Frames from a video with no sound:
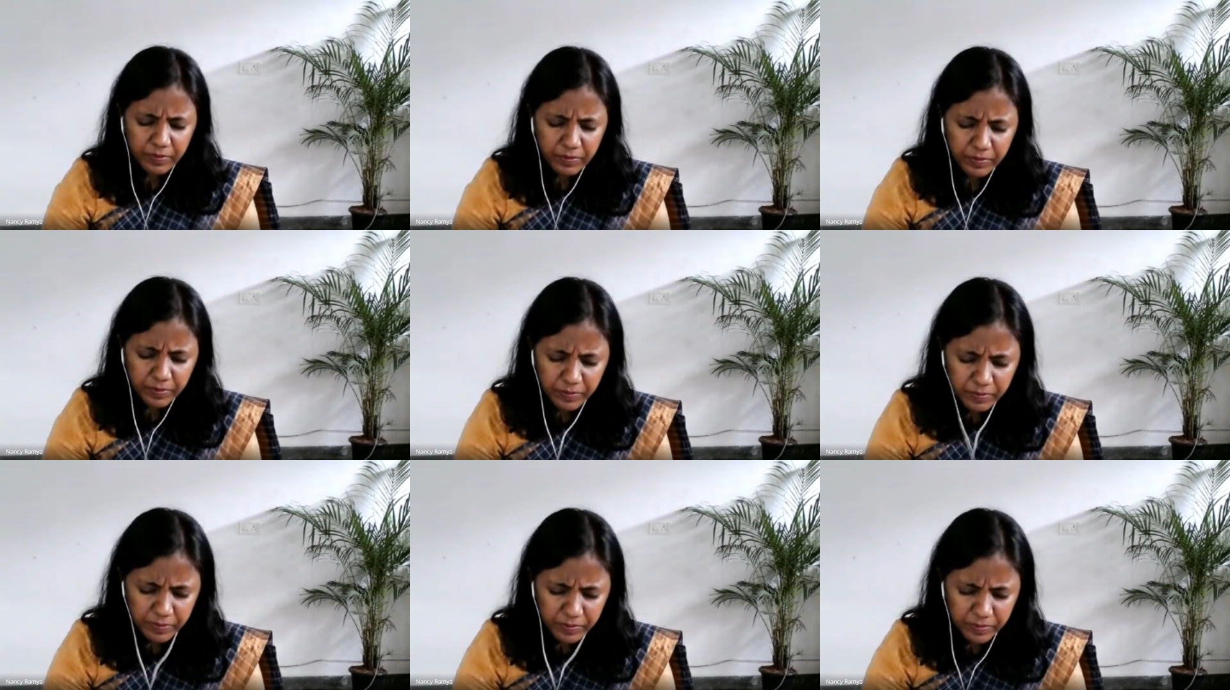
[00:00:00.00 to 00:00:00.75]

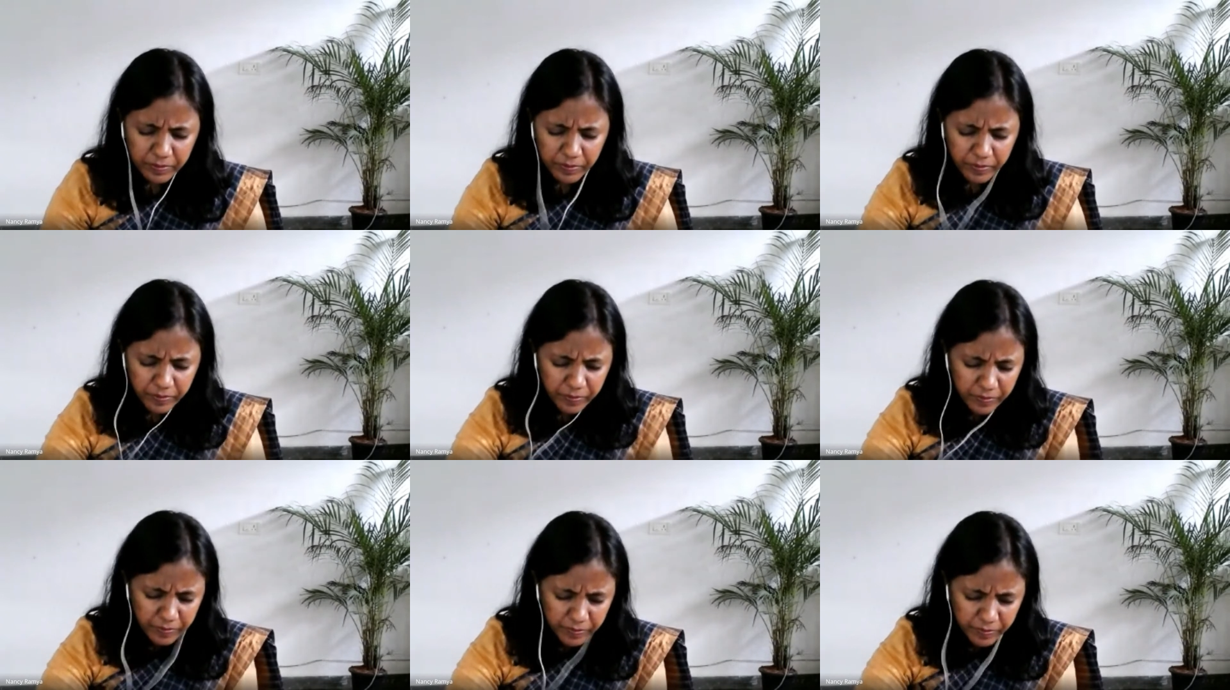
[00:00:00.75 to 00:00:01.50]

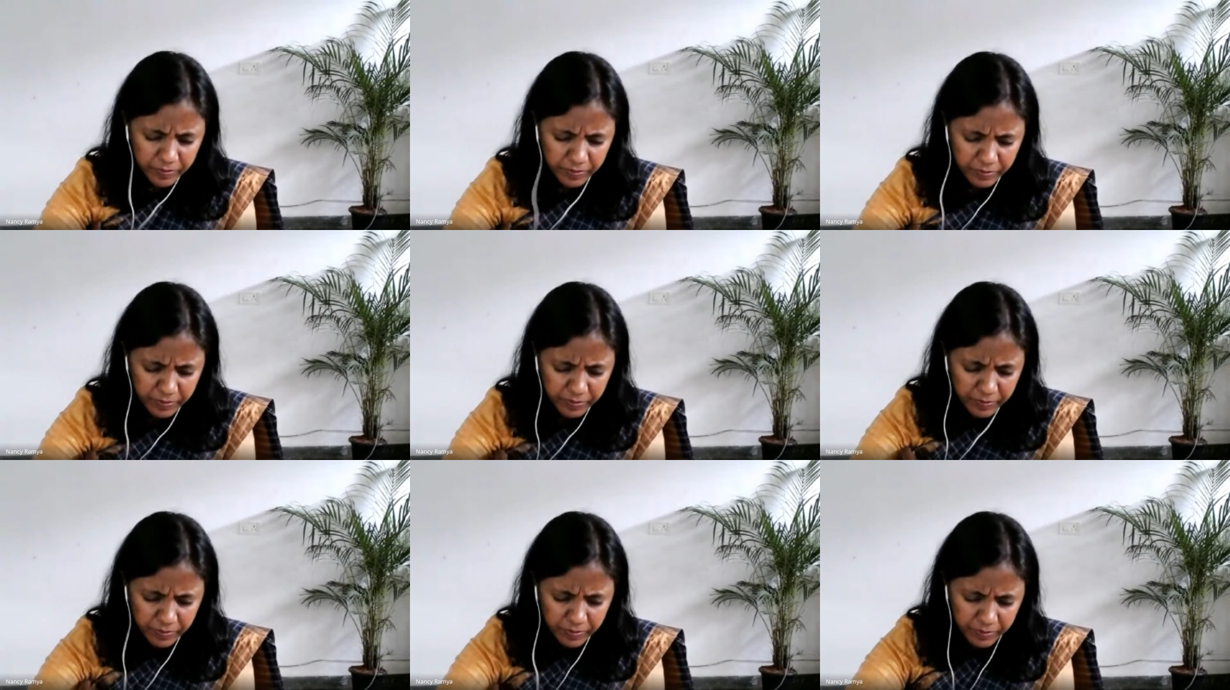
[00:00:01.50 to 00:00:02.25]

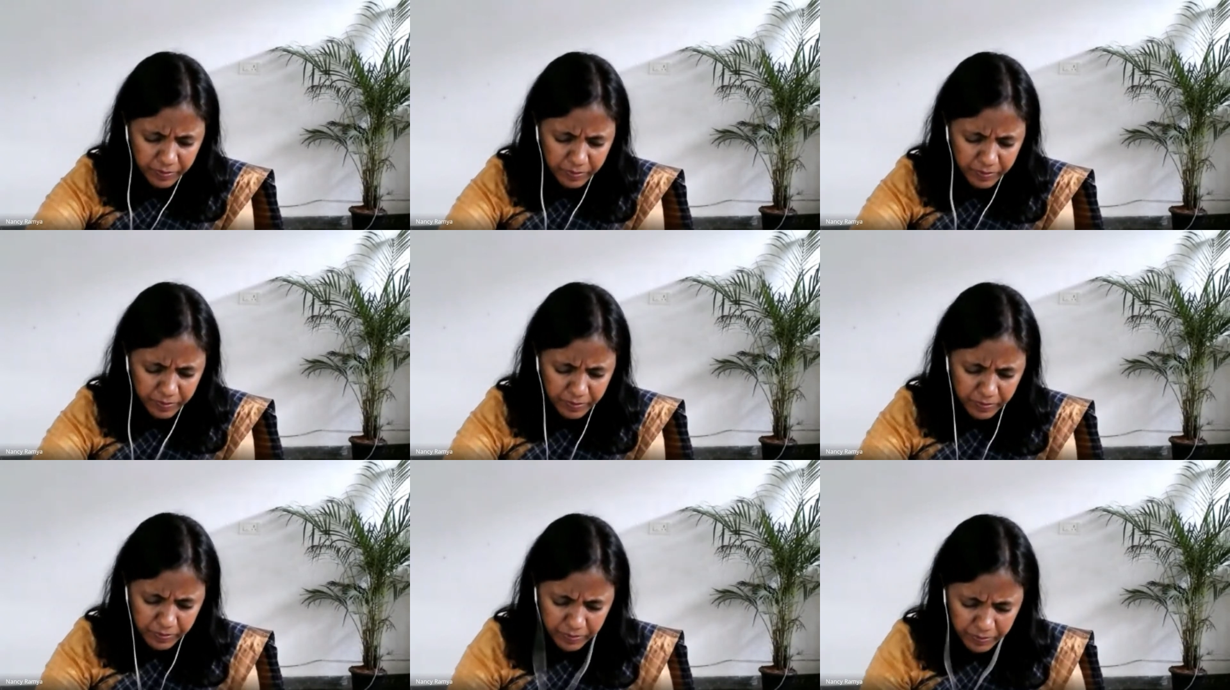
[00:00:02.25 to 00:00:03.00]

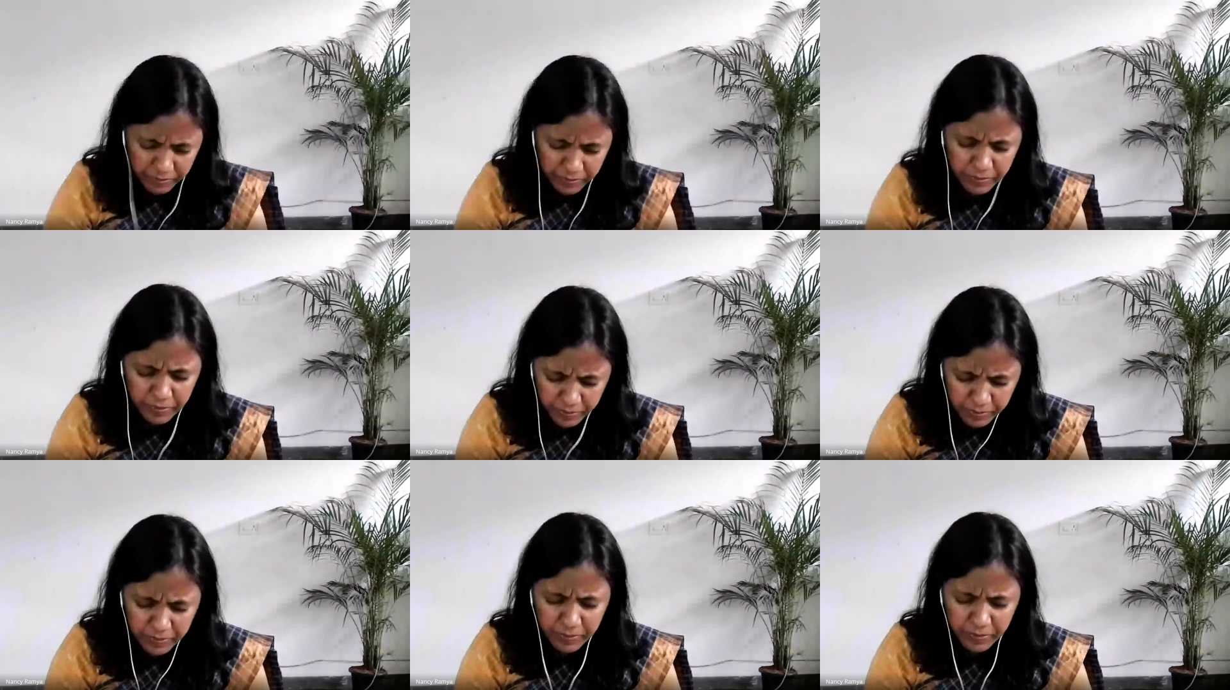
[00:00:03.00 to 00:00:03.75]

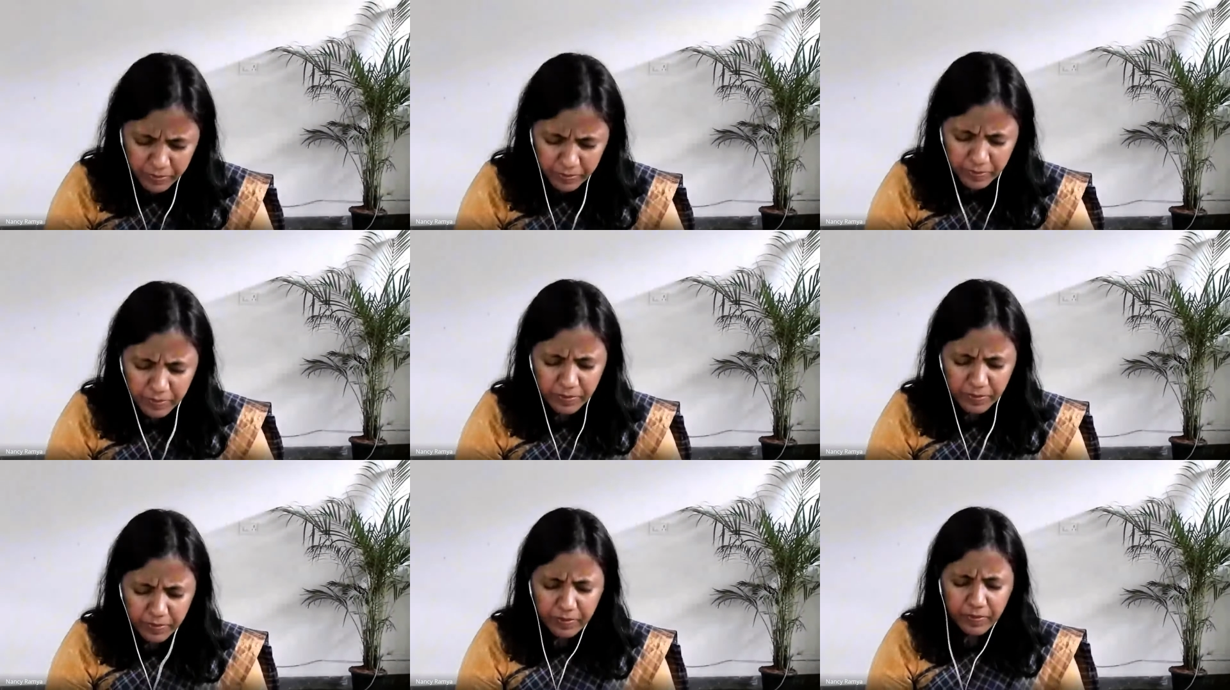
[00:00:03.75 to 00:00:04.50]

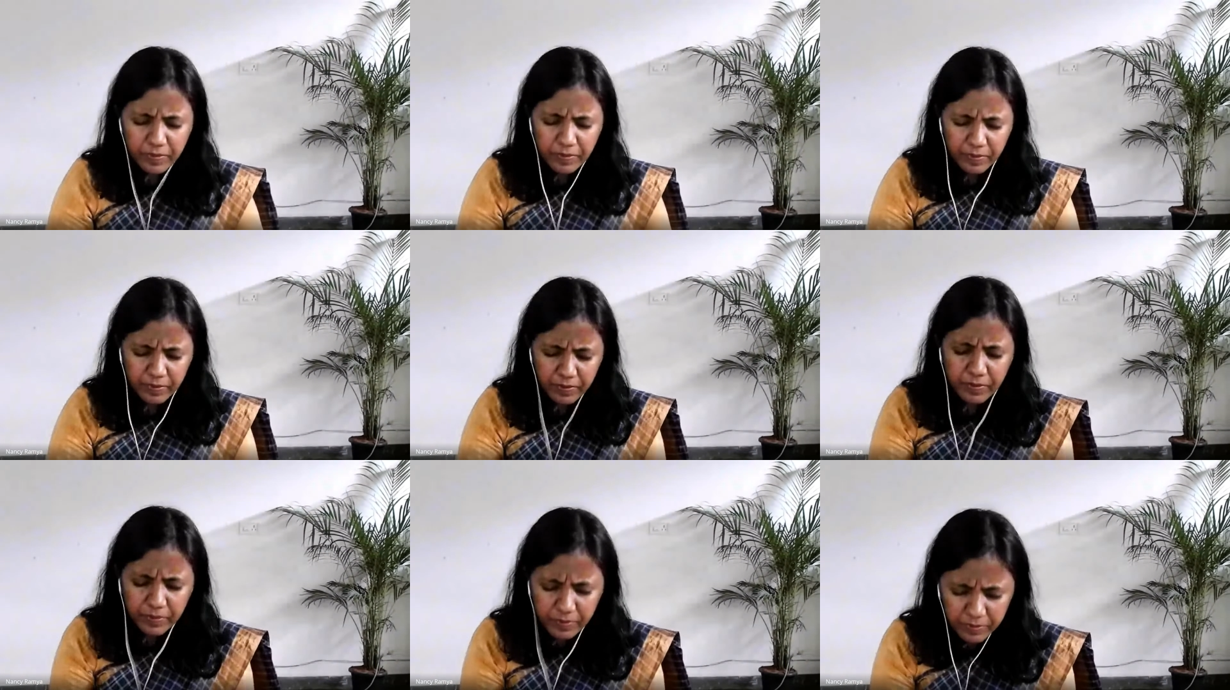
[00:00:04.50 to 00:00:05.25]

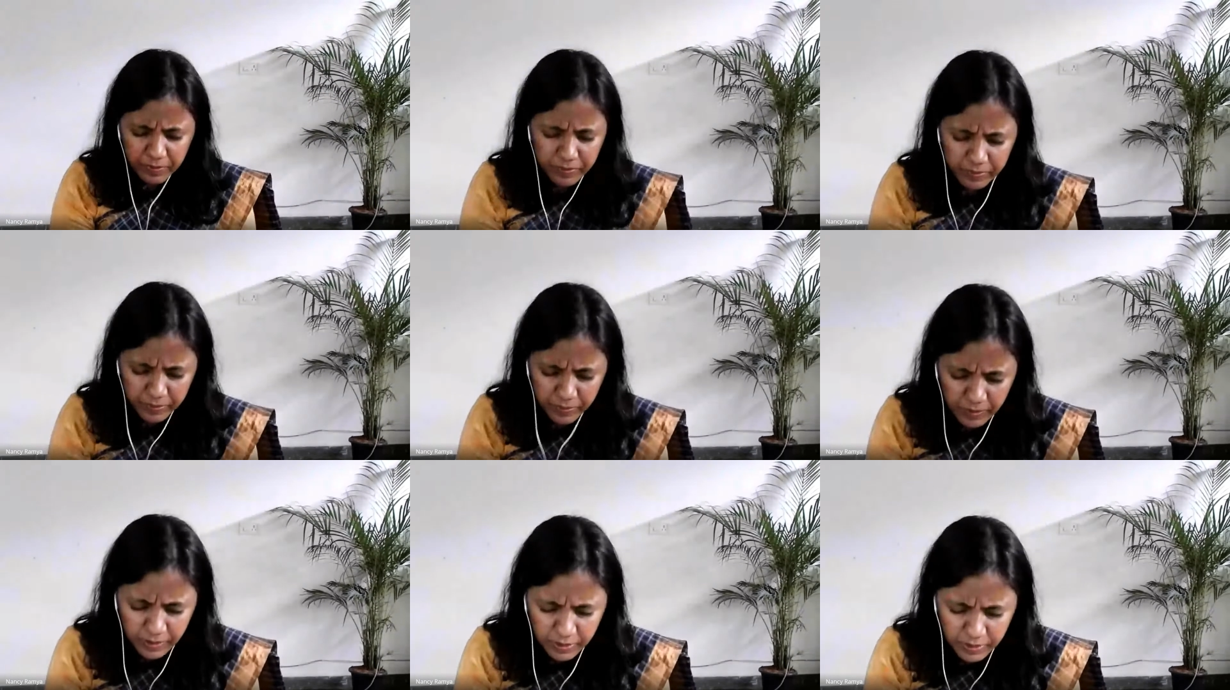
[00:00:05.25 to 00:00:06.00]

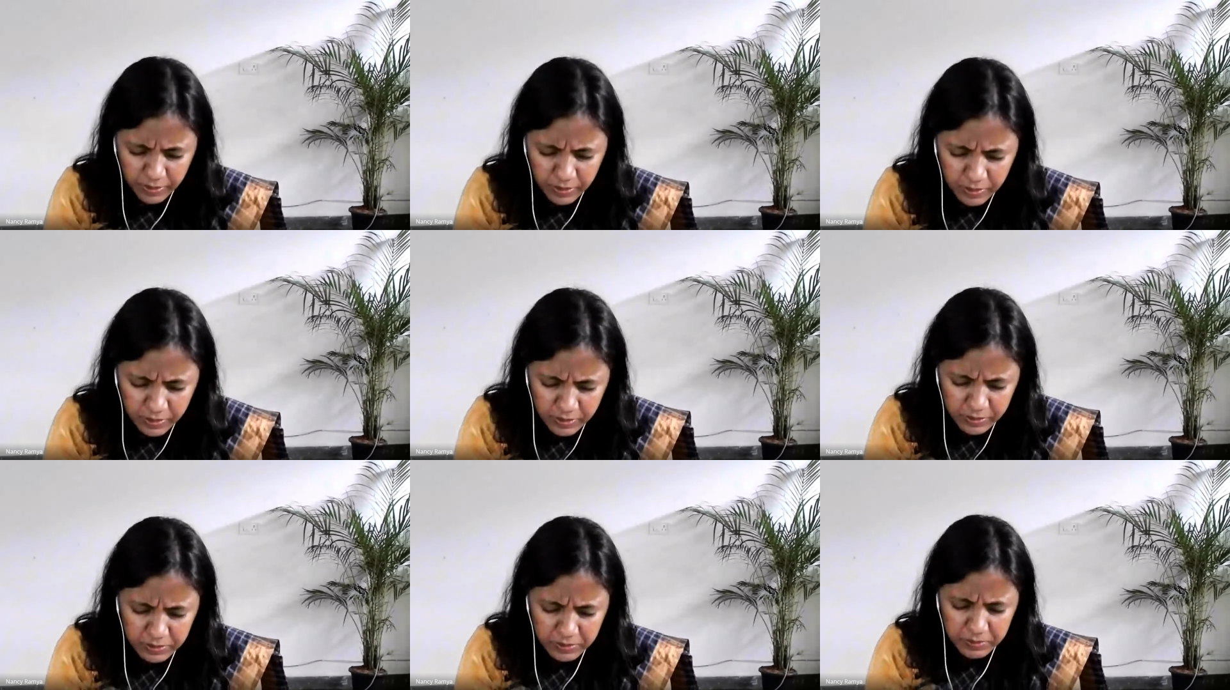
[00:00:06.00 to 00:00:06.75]
No one is speaking in this clip.